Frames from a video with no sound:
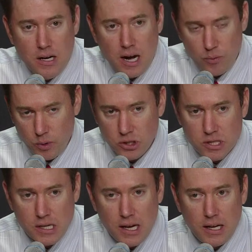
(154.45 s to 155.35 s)
I will
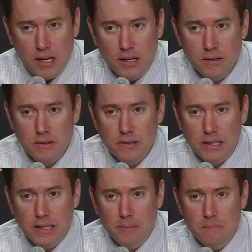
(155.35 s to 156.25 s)
say,
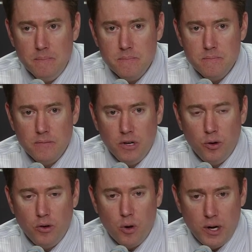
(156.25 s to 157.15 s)
you
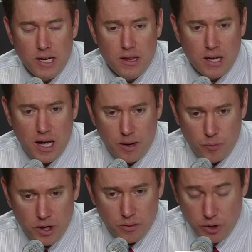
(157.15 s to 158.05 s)
know, going into the
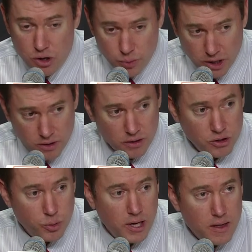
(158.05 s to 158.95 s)
game, we knew we couldn't
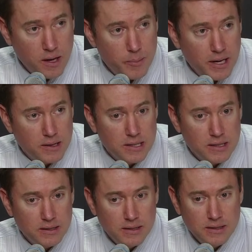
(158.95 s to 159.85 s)
do anything about
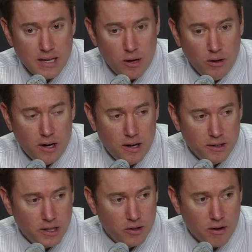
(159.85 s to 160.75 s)
how
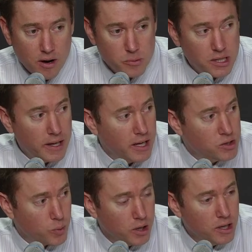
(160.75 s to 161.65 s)
long their arms and
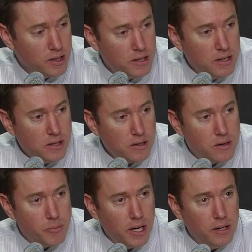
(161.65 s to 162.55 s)
legs were,
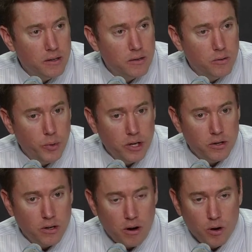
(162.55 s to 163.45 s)
but we
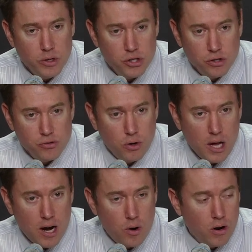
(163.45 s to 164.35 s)
could always control
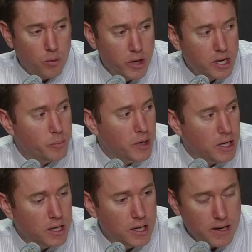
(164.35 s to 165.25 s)
how hard we
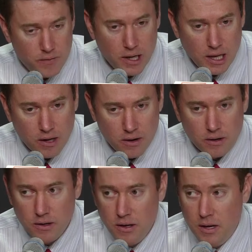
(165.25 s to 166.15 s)
competed. And I felt like
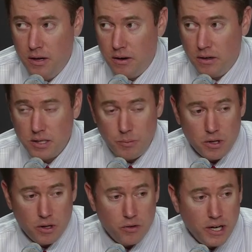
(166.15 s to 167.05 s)
our team
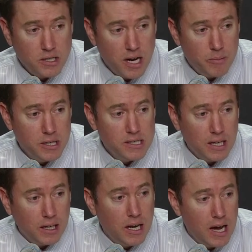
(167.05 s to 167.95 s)
did a great job in the
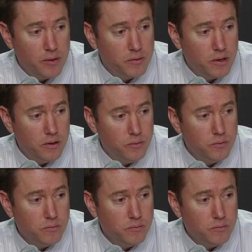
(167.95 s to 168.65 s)
second half of